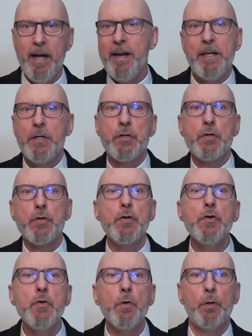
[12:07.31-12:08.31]
and it is
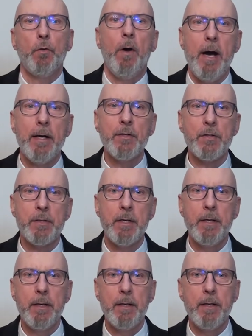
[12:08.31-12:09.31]
new to us